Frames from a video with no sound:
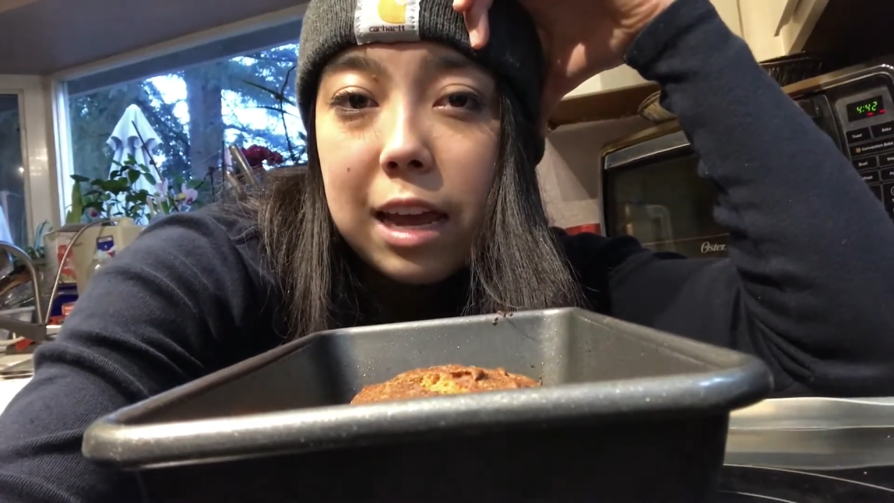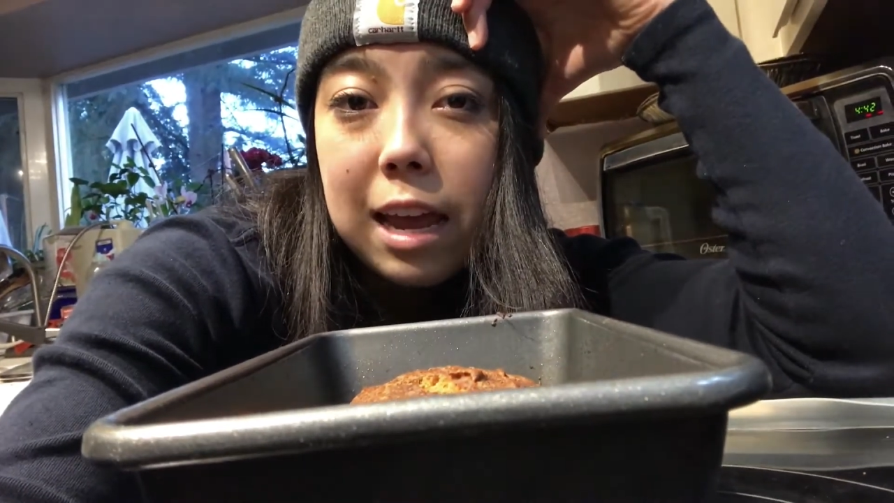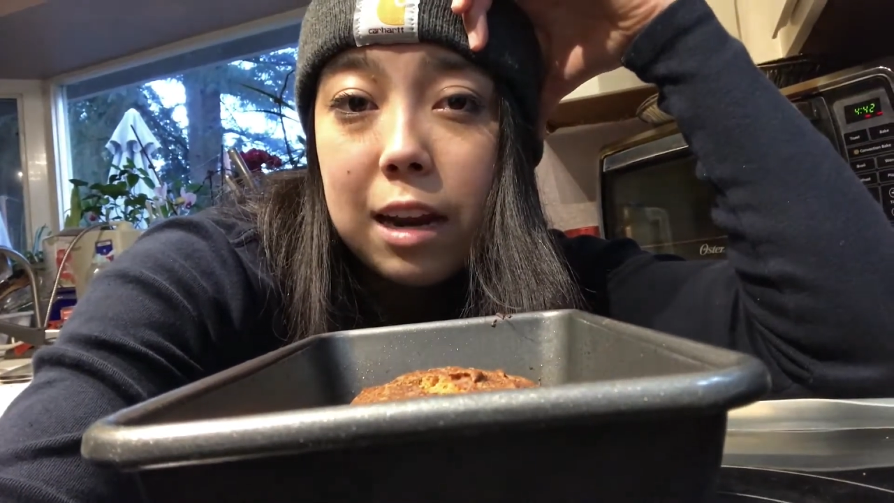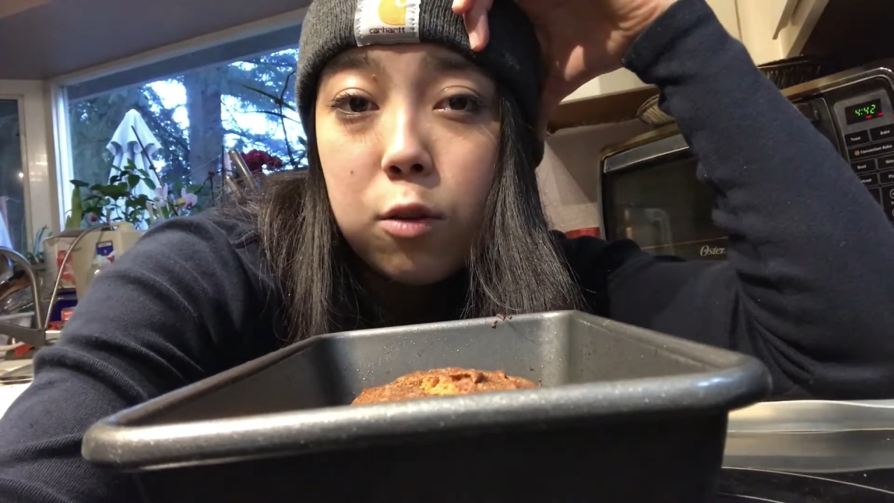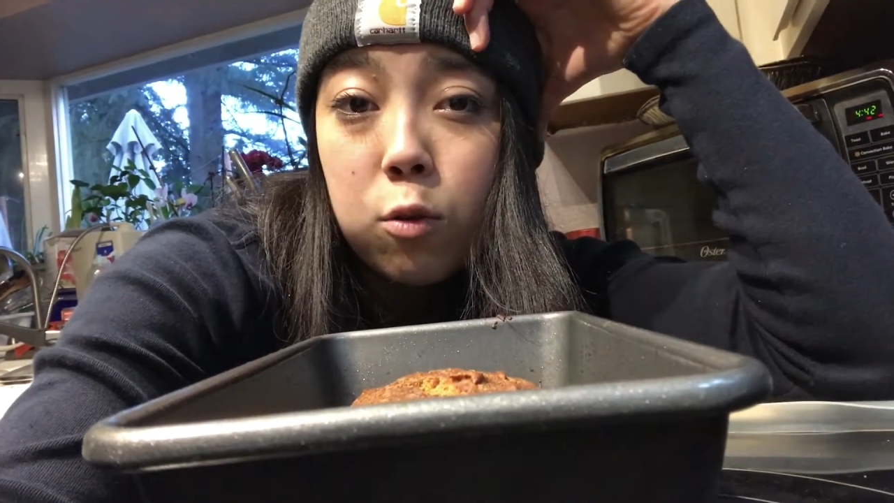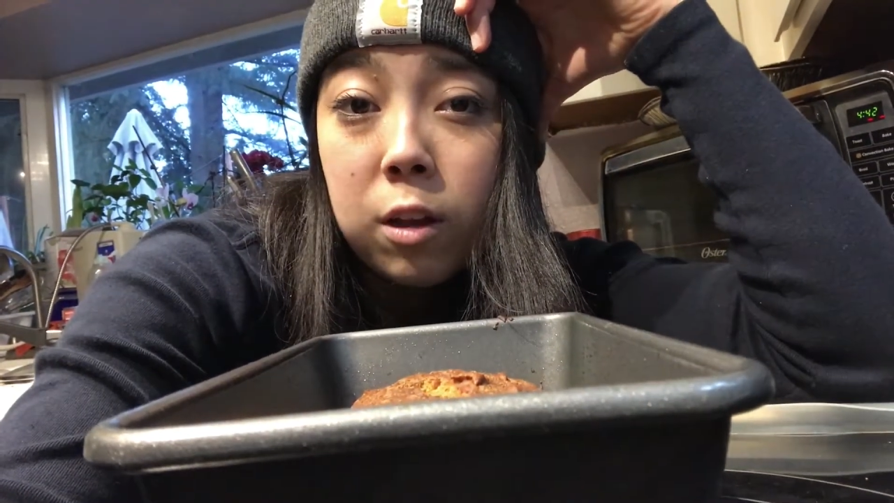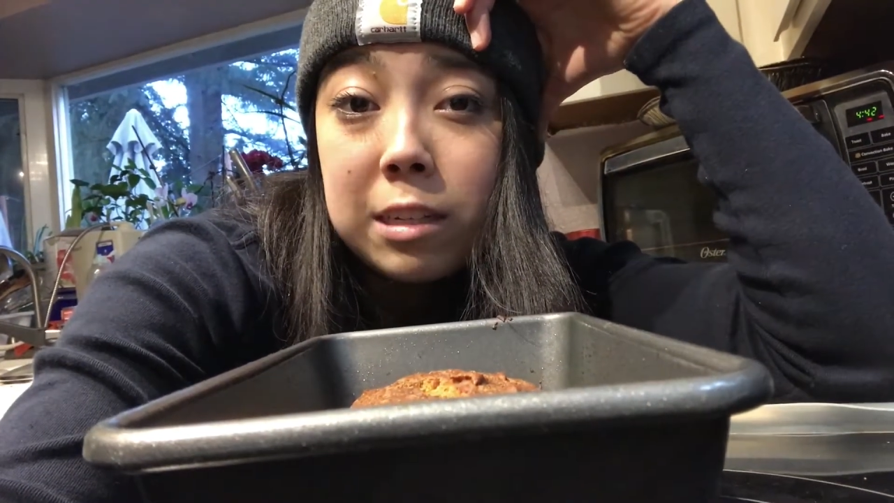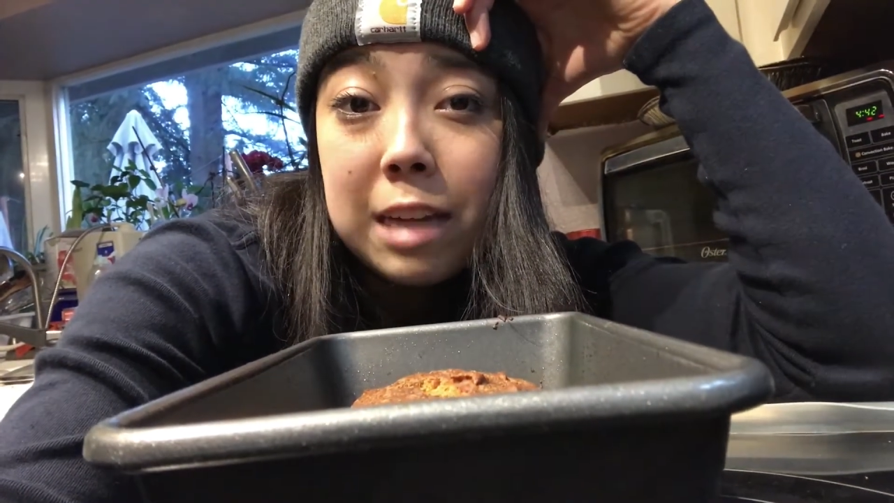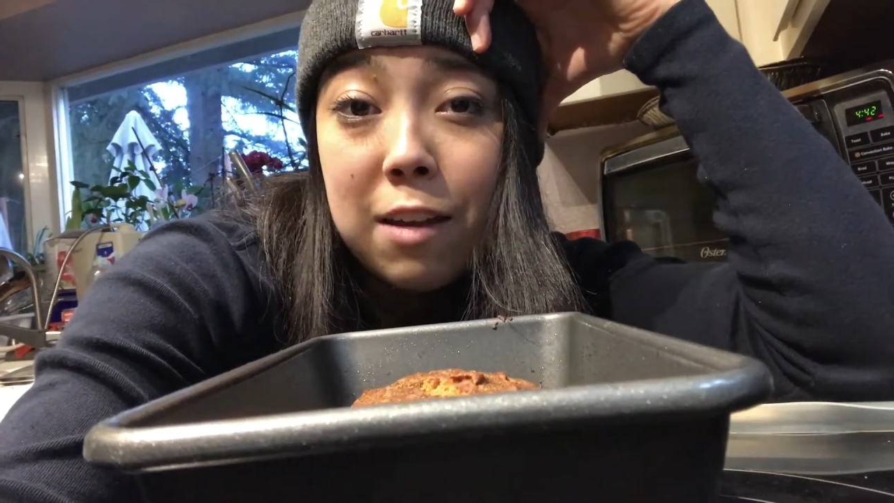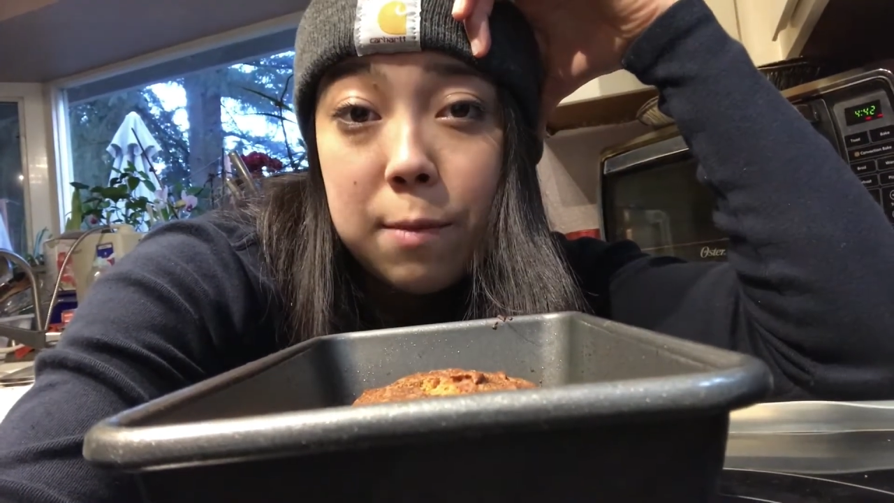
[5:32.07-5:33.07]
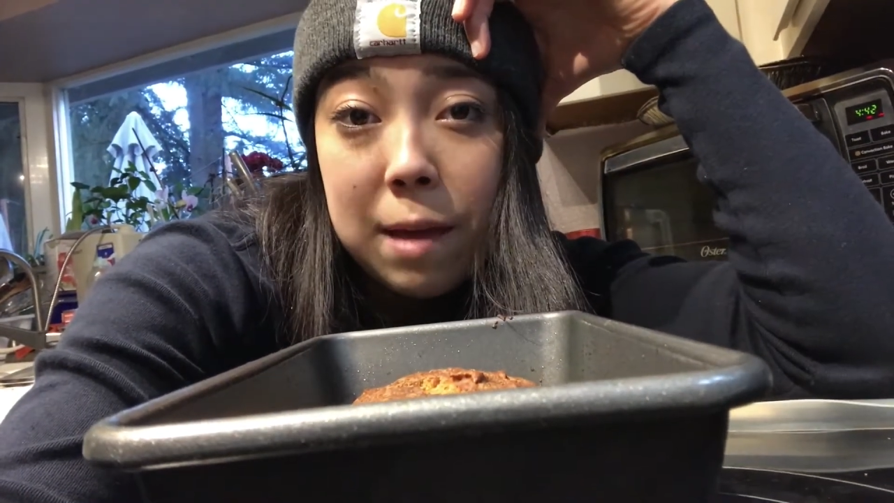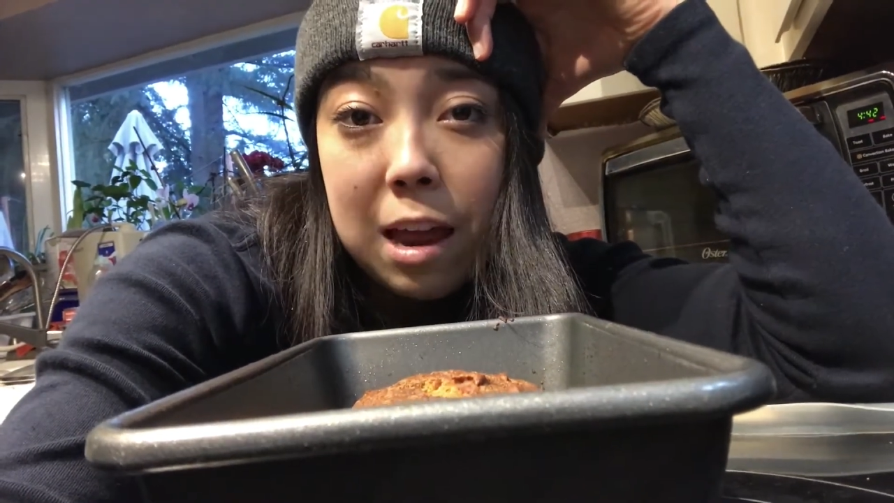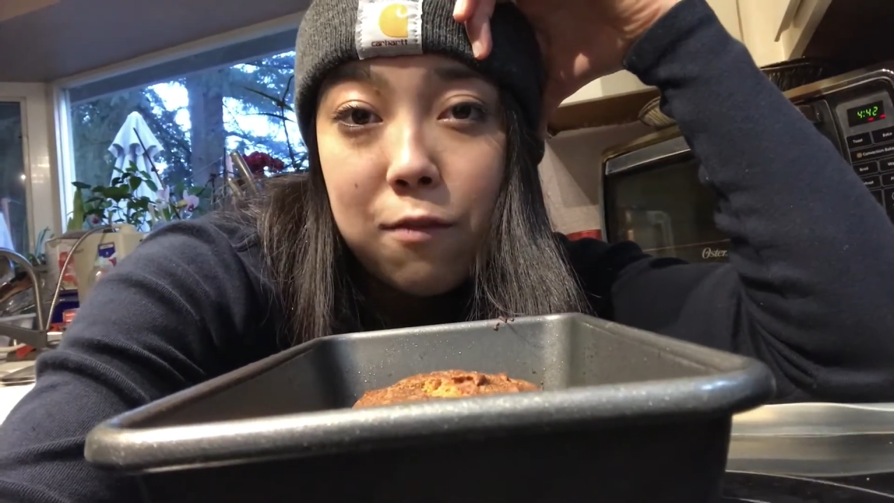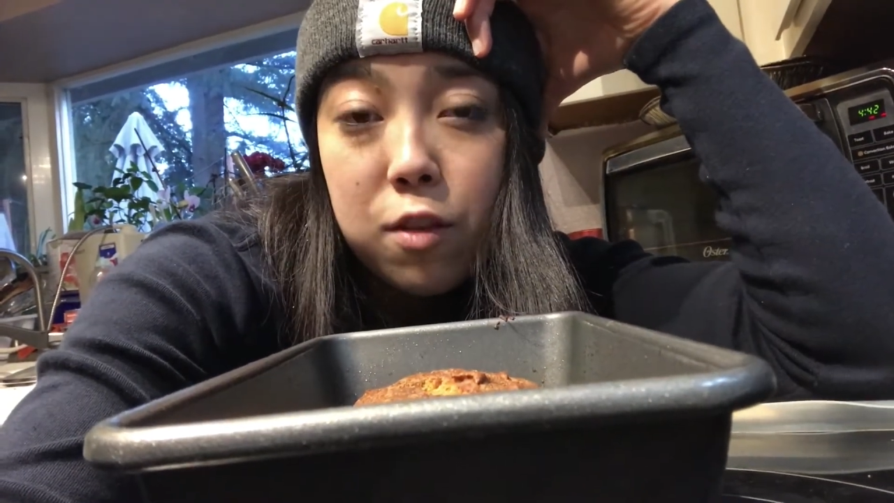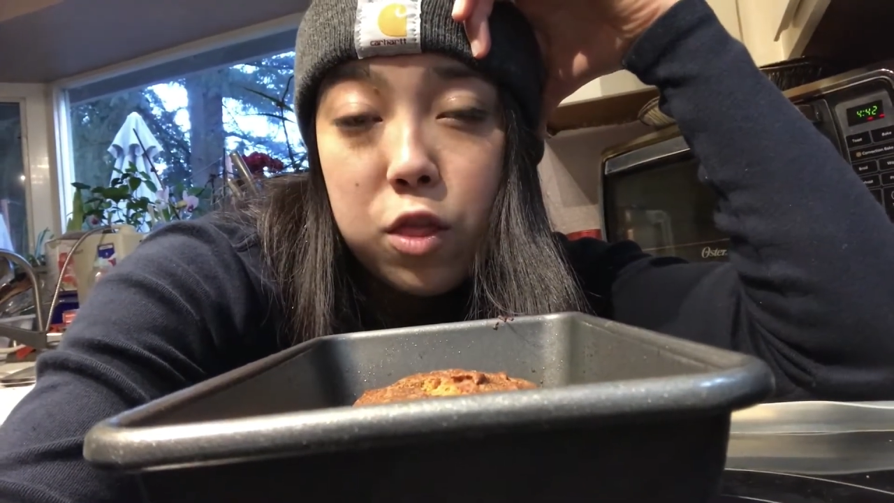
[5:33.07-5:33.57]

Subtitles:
and cool outside the pan for